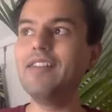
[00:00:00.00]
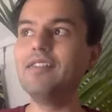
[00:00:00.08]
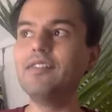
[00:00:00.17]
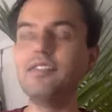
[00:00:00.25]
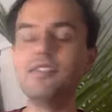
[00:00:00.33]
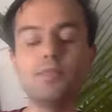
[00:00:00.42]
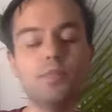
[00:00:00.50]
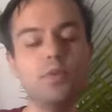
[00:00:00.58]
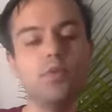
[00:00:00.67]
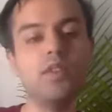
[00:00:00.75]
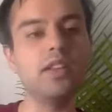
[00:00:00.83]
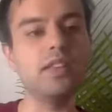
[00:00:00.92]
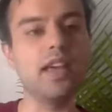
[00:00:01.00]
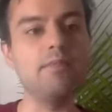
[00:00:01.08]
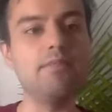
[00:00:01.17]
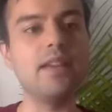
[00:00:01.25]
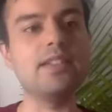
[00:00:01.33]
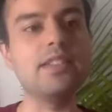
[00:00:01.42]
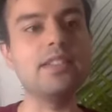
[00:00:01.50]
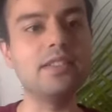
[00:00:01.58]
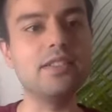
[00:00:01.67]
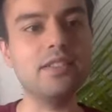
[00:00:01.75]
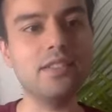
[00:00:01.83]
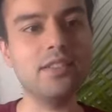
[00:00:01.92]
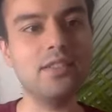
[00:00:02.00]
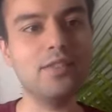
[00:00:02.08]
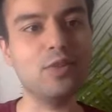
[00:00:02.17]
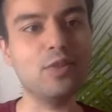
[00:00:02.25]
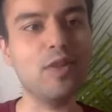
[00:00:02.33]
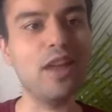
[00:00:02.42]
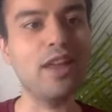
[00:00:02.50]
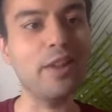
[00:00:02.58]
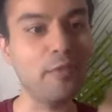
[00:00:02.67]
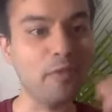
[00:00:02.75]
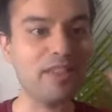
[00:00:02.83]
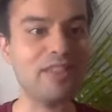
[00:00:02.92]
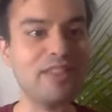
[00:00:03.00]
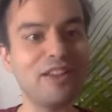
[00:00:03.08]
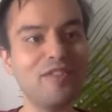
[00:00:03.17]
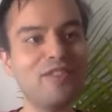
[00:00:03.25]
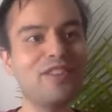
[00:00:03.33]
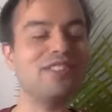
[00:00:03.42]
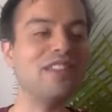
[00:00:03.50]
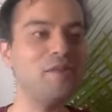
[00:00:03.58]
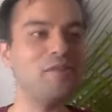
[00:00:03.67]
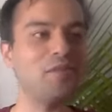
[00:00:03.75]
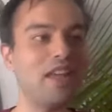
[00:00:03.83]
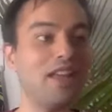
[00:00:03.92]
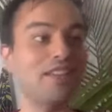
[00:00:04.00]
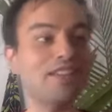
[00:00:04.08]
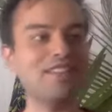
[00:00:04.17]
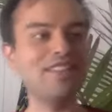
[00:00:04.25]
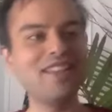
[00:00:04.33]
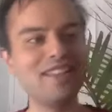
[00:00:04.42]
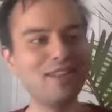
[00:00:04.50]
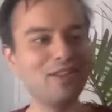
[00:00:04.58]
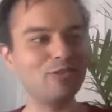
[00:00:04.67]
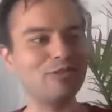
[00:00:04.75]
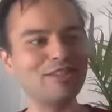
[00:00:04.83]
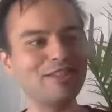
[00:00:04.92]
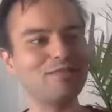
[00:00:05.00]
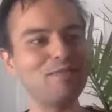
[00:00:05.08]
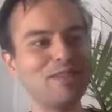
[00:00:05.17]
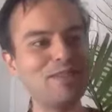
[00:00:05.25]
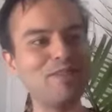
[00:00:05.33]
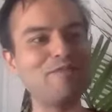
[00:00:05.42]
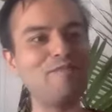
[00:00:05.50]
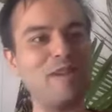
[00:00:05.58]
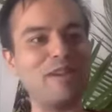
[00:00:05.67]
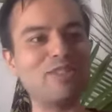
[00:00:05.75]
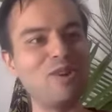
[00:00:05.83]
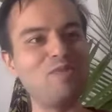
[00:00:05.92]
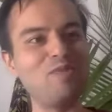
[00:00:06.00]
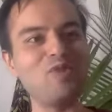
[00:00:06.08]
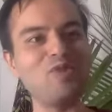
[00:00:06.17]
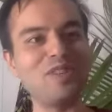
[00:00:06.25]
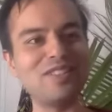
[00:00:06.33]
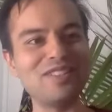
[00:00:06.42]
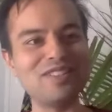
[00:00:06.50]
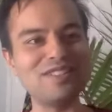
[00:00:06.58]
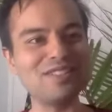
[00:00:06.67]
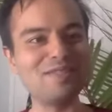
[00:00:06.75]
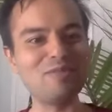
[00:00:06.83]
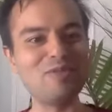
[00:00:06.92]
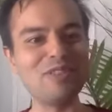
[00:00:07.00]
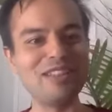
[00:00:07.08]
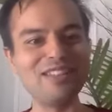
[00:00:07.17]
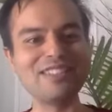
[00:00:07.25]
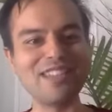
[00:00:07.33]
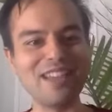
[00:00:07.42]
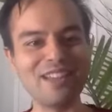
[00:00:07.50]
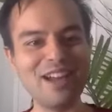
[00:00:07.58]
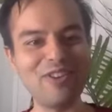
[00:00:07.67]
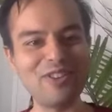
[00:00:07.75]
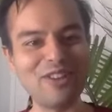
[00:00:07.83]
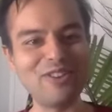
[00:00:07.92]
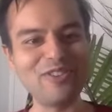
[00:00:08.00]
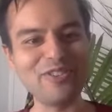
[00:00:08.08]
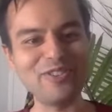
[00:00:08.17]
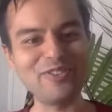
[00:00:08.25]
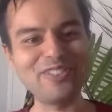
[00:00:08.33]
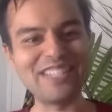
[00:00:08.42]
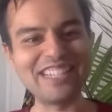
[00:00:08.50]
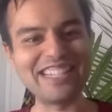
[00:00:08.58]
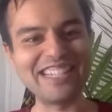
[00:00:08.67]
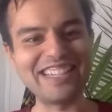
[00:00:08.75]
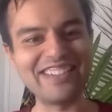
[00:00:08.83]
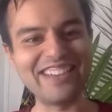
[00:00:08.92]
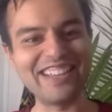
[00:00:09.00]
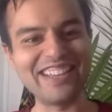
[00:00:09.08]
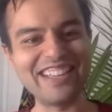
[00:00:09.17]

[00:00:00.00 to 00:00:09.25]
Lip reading: There's beauty in that messiness too. I think of this, and I, you know, speaking of Pixar movies, there's this movie Inside Out. I don't know if you've seen it, right?